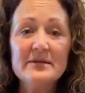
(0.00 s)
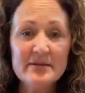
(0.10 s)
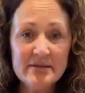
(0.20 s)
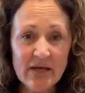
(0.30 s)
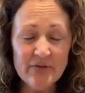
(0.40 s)

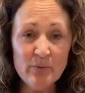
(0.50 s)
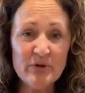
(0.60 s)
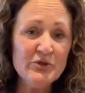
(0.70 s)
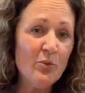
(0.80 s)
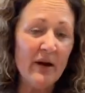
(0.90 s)
tell them
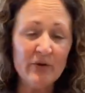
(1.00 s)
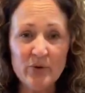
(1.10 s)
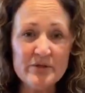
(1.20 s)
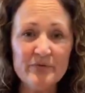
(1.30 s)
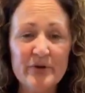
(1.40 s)
what you want in
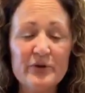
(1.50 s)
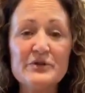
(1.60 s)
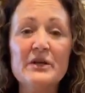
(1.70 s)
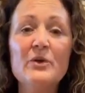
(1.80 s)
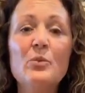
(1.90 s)
oils and vinegars
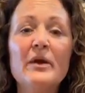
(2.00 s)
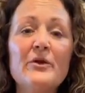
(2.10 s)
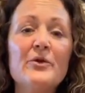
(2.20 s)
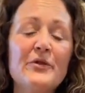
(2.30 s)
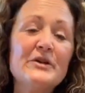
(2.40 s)
and what
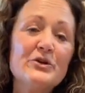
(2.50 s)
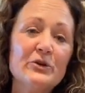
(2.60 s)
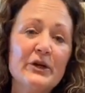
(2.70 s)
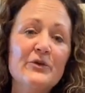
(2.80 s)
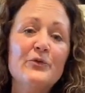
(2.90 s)
other things you're
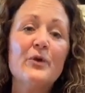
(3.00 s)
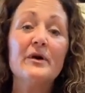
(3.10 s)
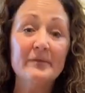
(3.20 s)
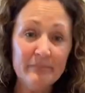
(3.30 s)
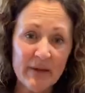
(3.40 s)
looking for.
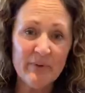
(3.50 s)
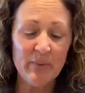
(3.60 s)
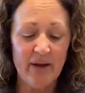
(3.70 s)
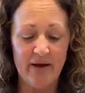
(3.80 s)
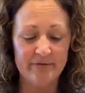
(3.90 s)
Maybe we
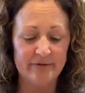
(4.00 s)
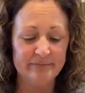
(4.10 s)
have it.